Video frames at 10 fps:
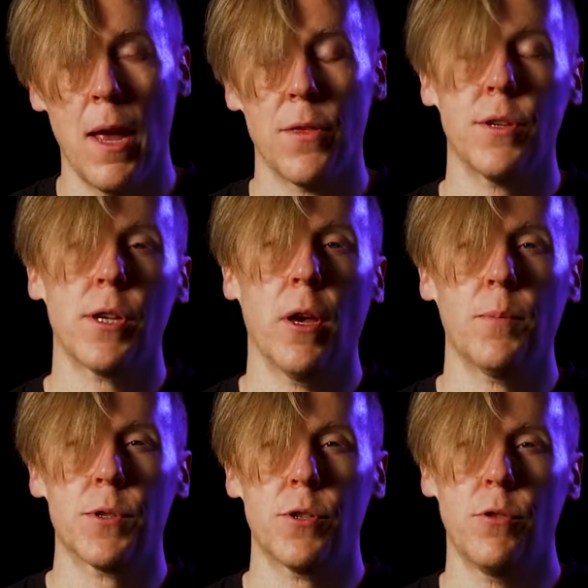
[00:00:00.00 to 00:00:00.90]
This
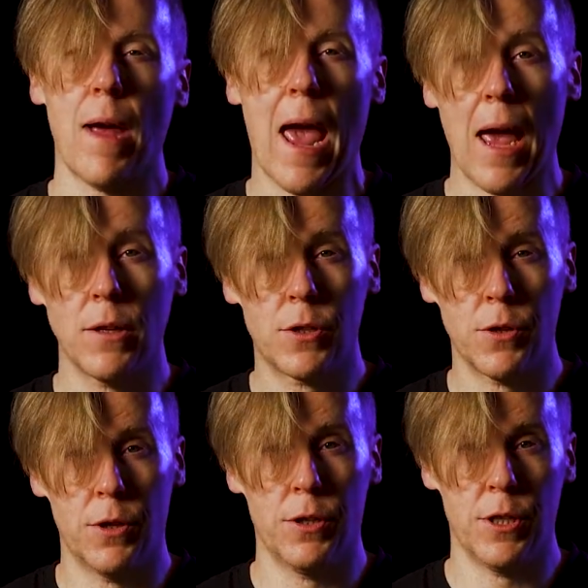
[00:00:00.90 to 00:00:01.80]
helps to add to
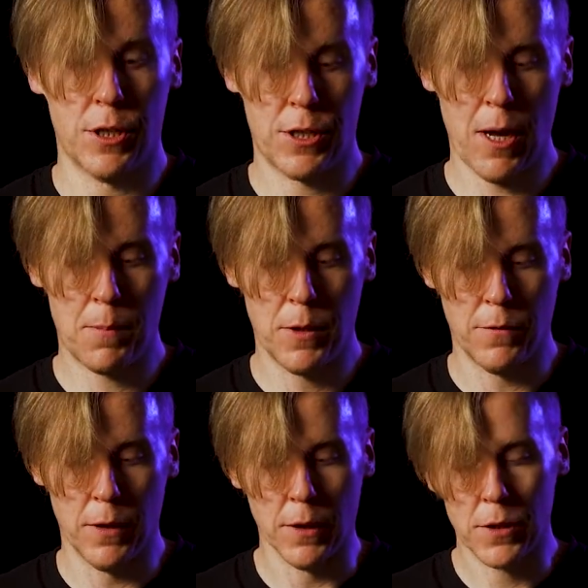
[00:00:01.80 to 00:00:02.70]
the
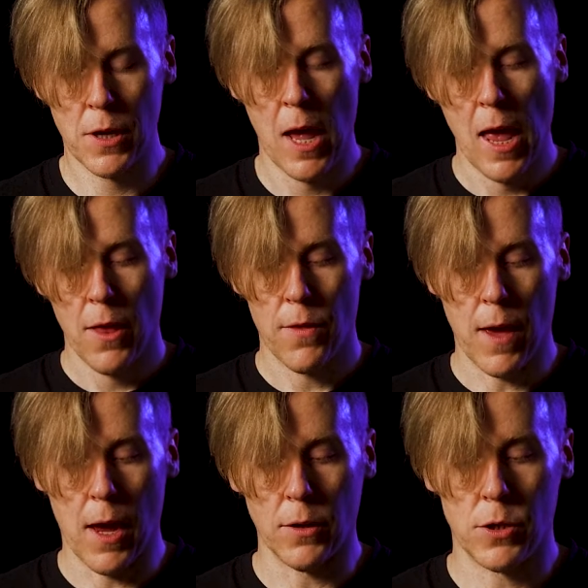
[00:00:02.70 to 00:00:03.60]
deceptiveness
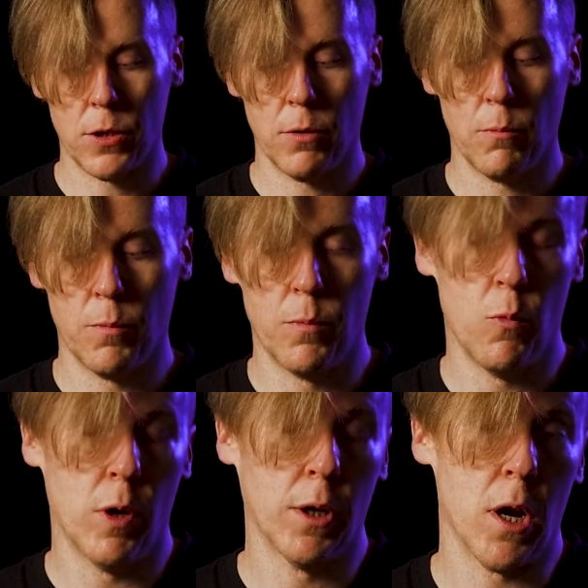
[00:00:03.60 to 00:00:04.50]
that
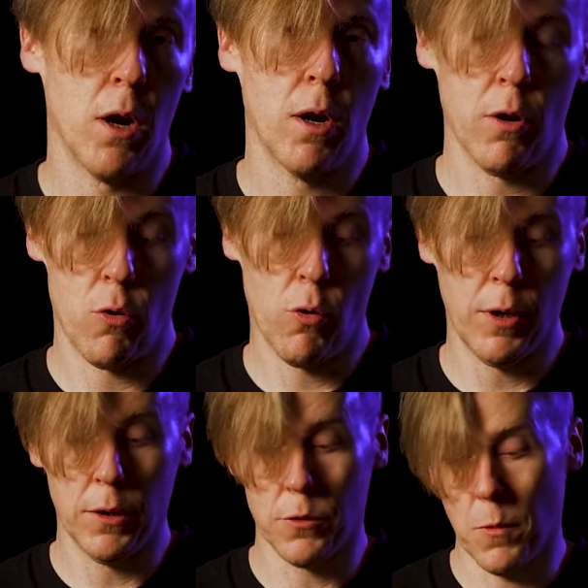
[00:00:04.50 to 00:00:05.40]
one
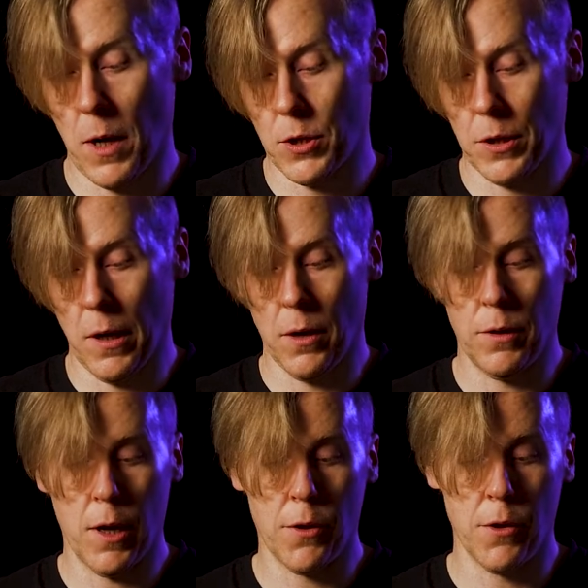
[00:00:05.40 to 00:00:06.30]
coin is resting on
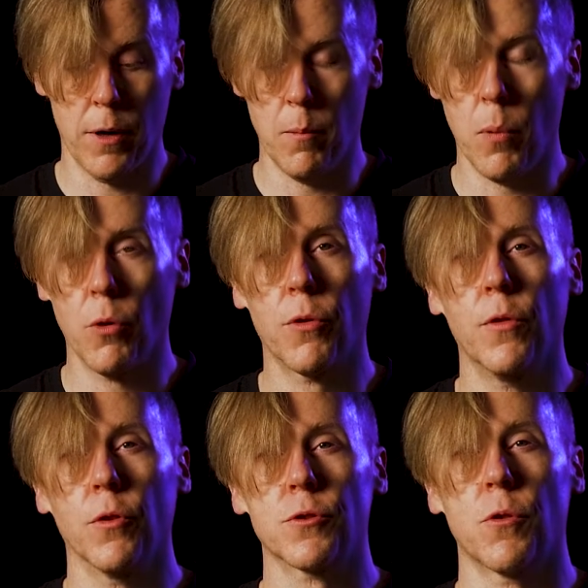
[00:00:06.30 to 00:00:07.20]
the other, and both of
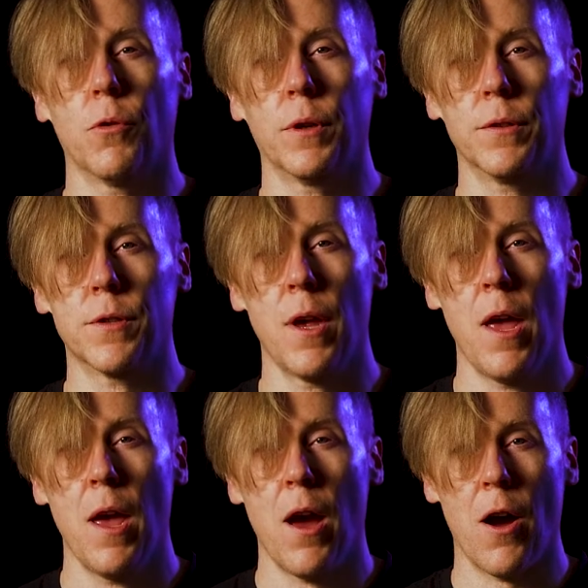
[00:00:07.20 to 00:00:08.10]
those coins
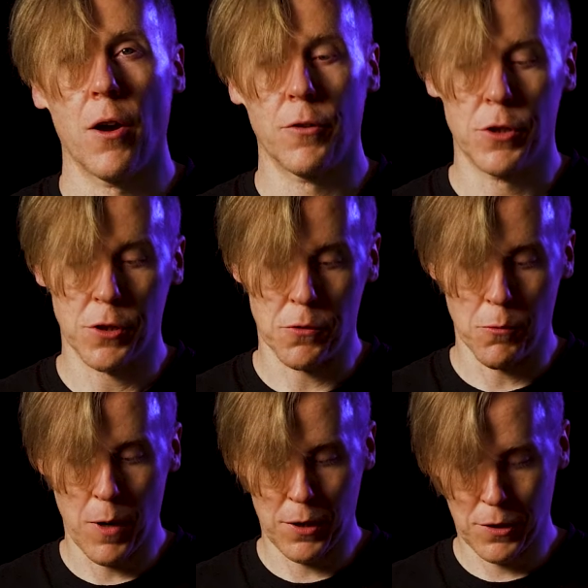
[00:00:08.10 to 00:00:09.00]
are just
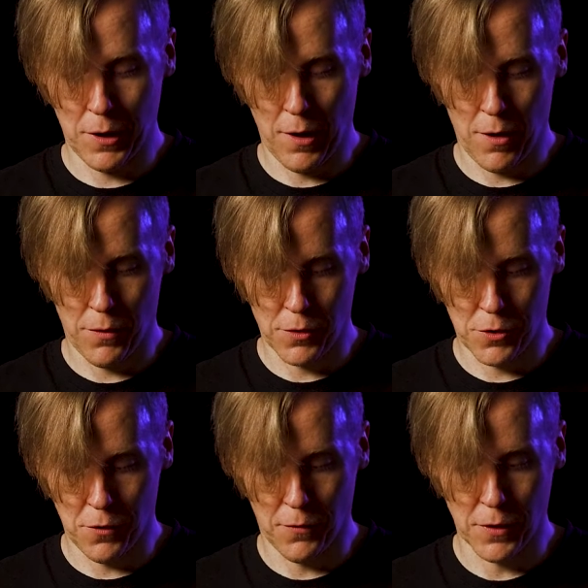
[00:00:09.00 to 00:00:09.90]
resting on the
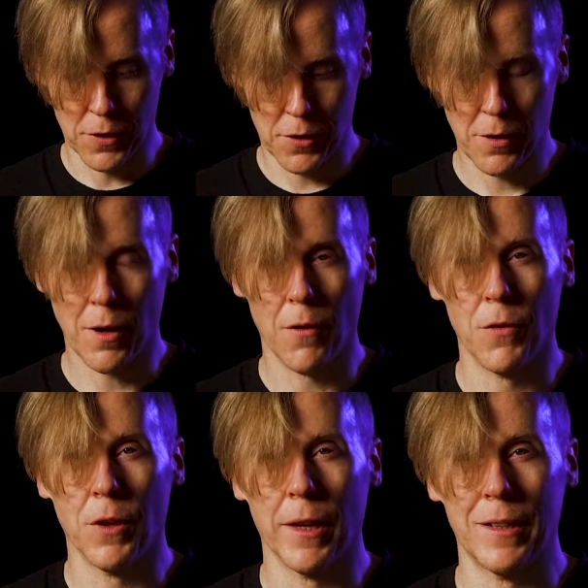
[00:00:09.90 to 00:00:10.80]
surface of
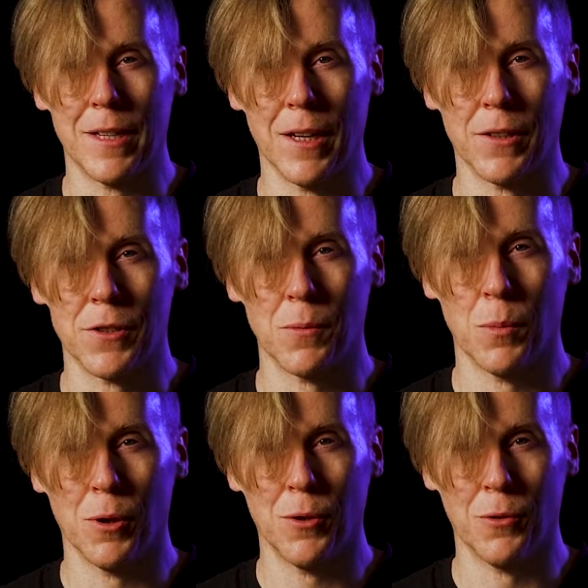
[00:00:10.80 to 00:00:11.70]
the latex
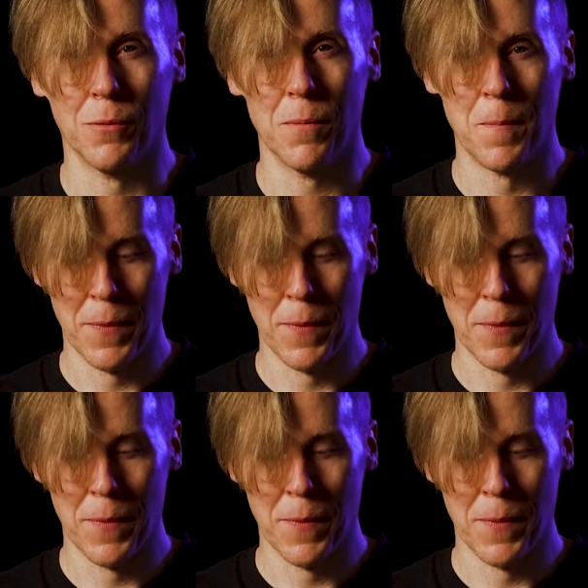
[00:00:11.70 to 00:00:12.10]
balloon.